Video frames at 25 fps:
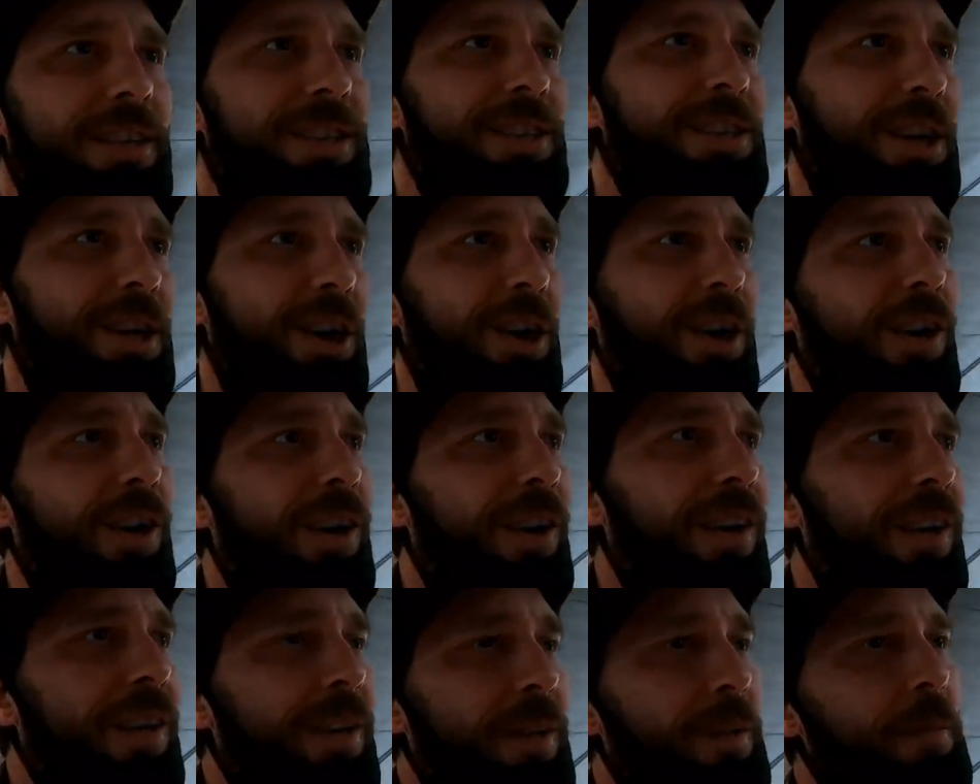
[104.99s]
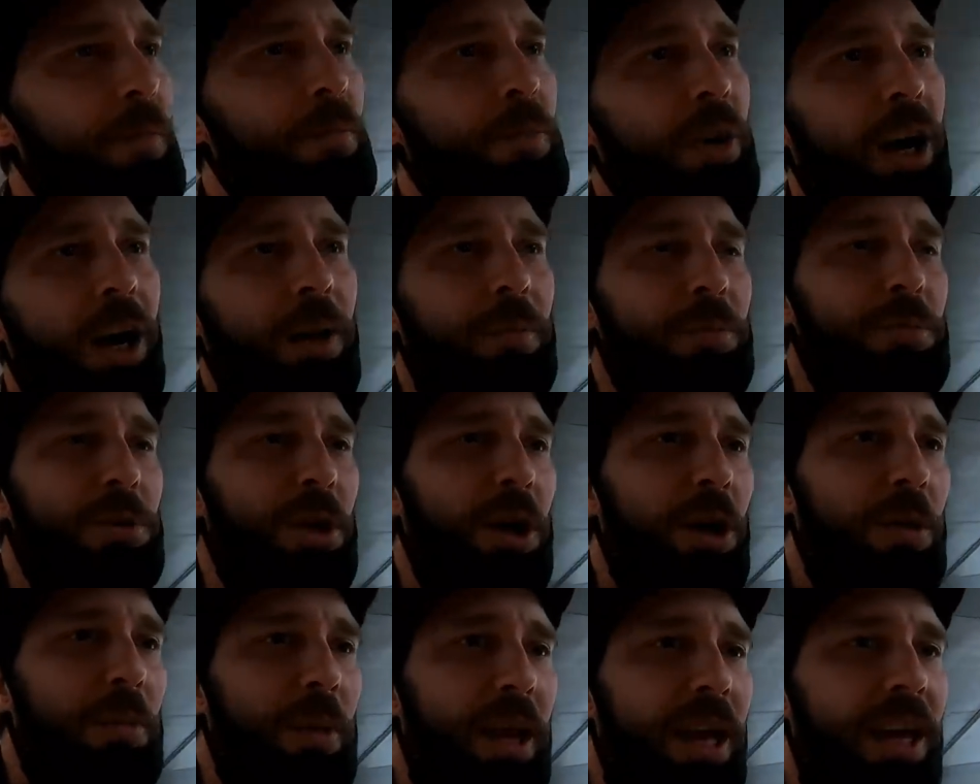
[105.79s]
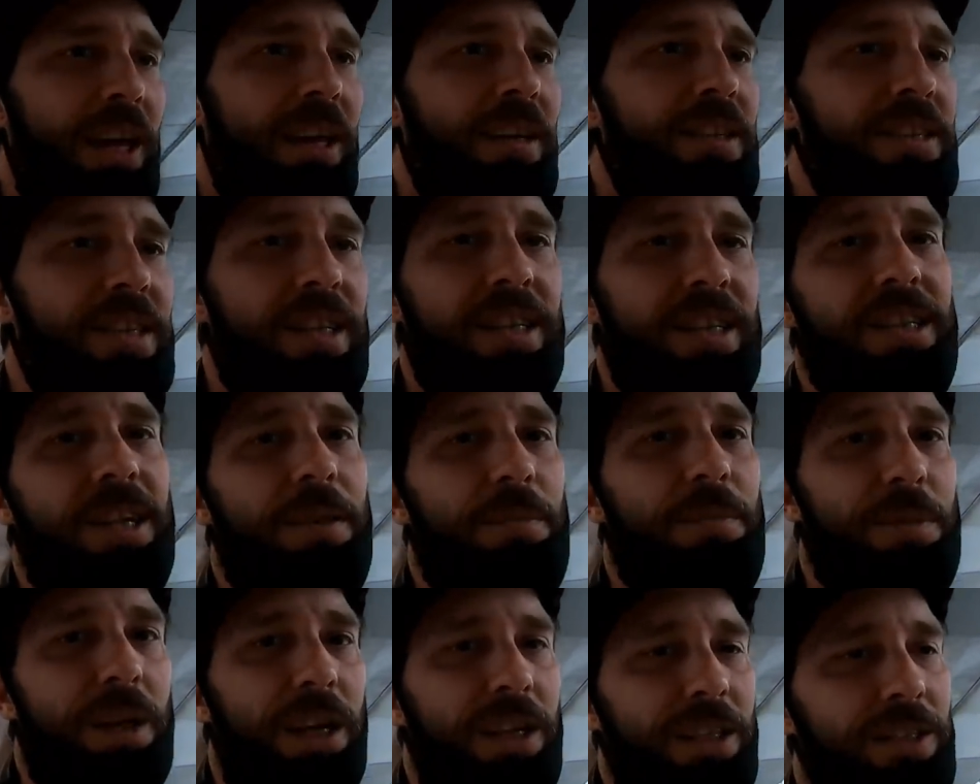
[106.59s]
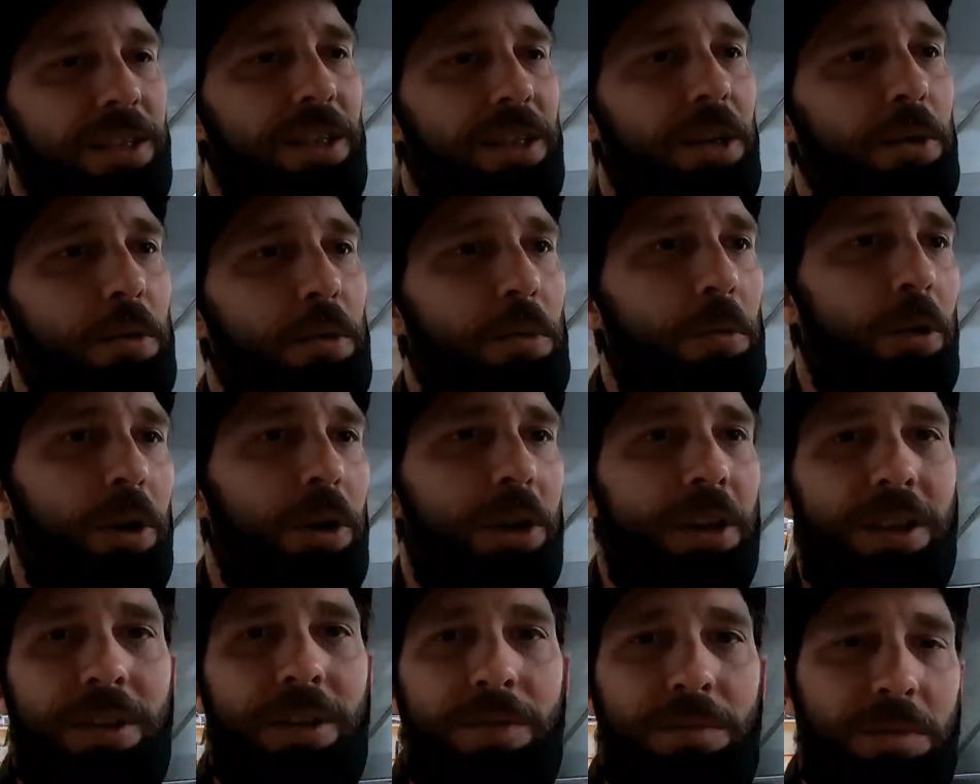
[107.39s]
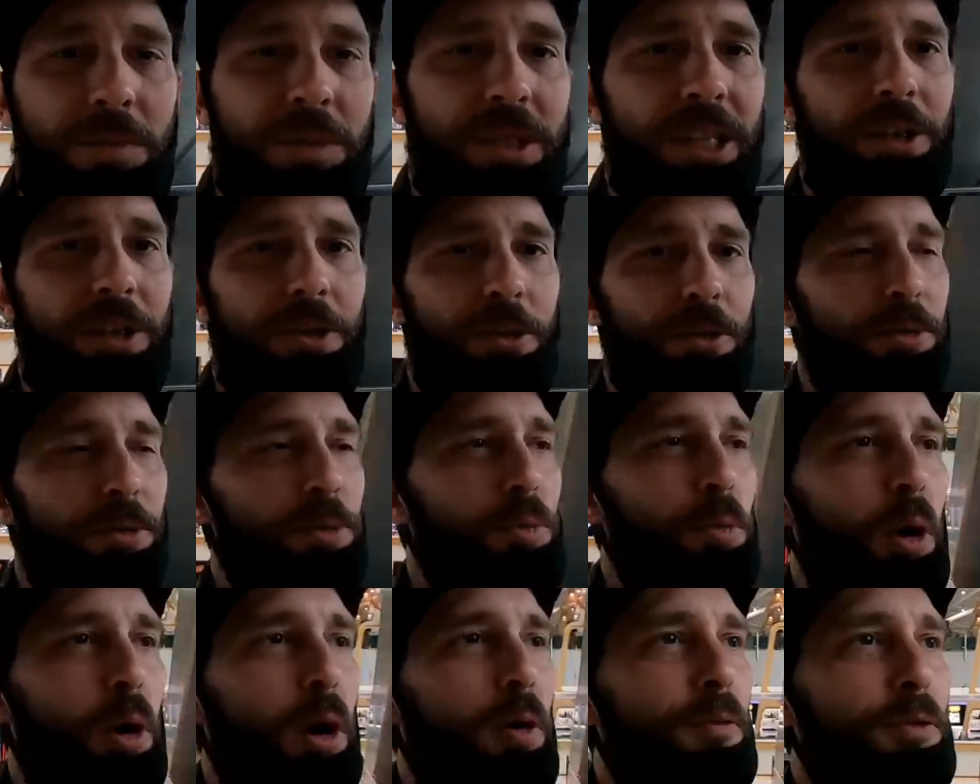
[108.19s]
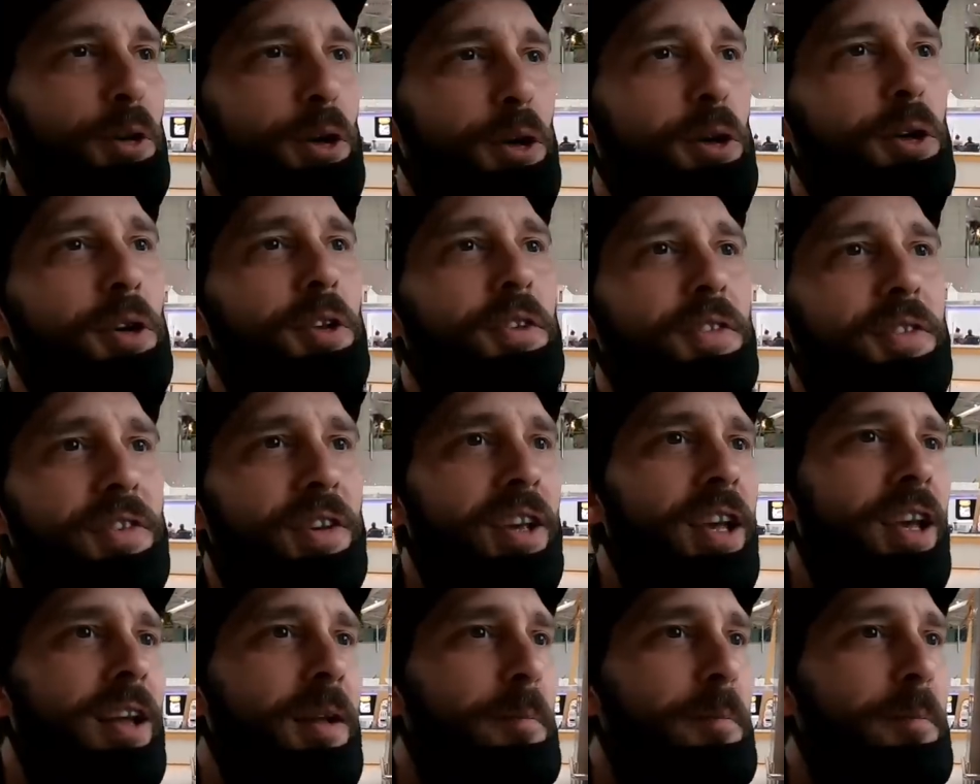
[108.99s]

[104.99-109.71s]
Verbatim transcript: So I'm Tom Hanks, except I don't want to diddle 12 year olds.